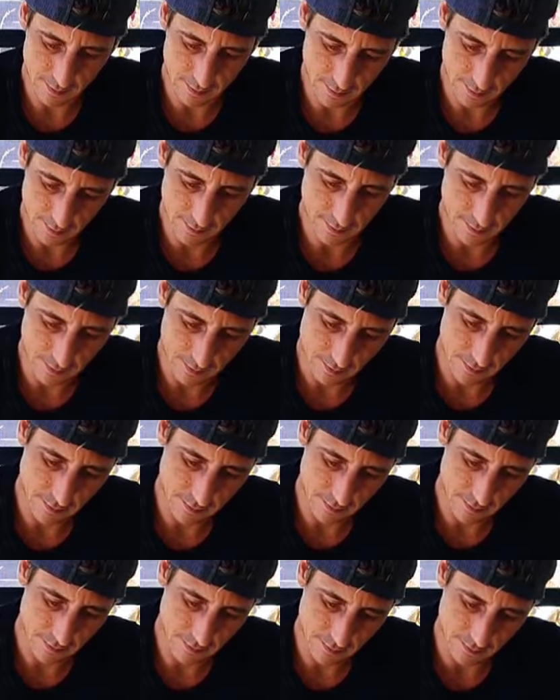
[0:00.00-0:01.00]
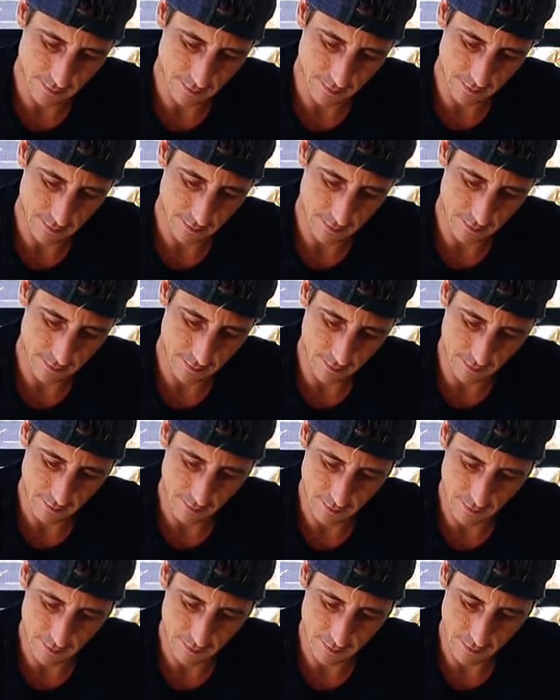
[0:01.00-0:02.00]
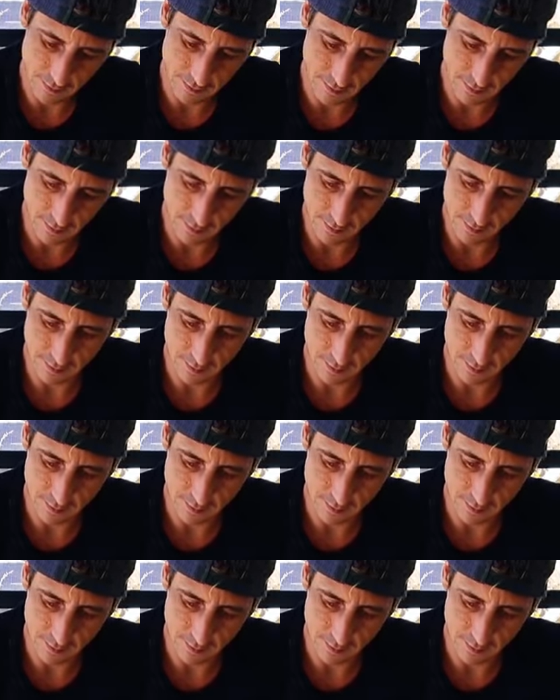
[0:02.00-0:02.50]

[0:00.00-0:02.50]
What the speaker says: (no one is talking)